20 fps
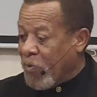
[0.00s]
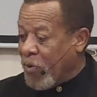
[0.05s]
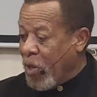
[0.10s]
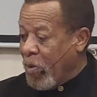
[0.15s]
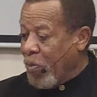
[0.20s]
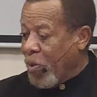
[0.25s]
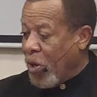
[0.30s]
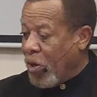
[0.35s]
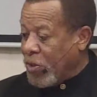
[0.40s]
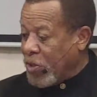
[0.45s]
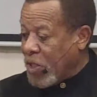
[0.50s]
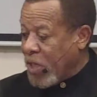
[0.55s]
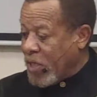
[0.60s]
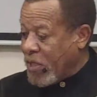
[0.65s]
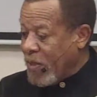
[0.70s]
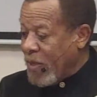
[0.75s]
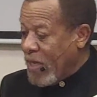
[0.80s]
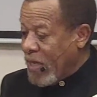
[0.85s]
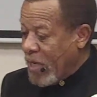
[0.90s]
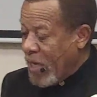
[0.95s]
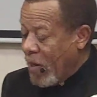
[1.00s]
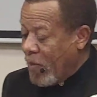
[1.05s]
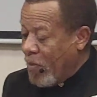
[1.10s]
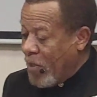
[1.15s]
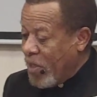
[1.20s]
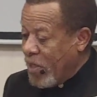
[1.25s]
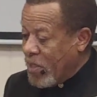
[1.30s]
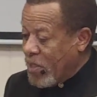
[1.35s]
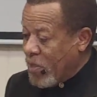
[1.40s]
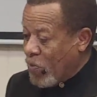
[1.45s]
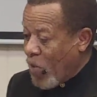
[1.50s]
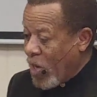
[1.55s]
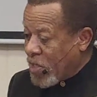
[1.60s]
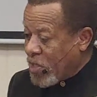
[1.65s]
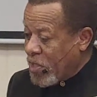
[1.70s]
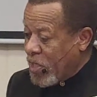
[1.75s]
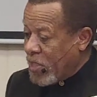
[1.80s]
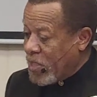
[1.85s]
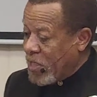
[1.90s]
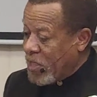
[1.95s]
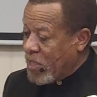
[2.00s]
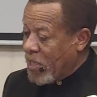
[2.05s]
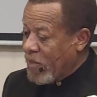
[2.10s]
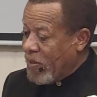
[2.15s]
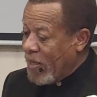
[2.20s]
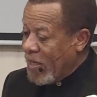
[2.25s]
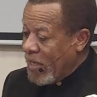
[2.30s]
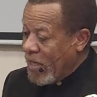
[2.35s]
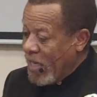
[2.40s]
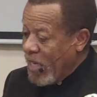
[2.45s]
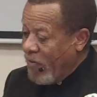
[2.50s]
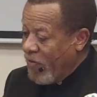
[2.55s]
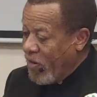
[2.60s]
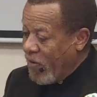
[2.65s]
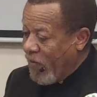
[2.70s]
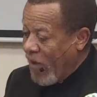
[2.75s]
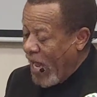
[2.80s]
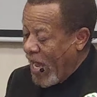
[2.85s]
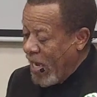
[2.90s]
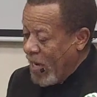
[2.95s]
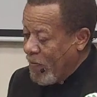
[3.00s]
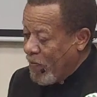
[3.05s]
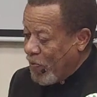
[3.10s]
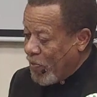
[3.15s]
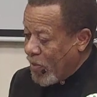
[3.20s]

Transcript: Then Paul says, now he said, watch this. He said, even if I